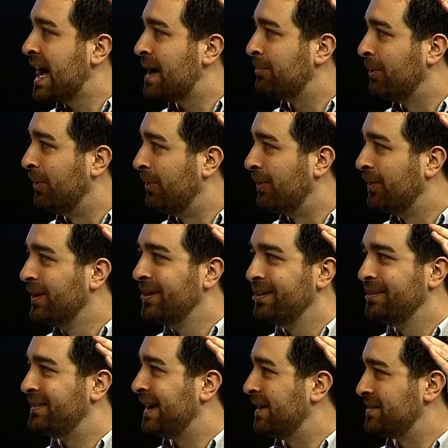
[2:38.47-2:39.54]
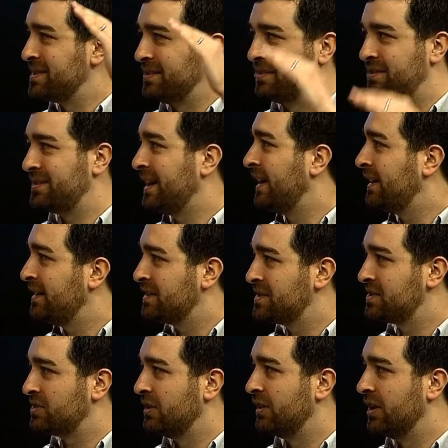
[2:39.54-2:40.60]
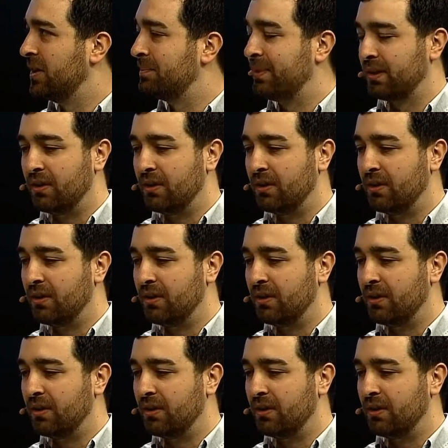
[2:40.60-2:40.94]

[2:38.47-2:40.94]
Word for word: Apple down to the tiniest startup,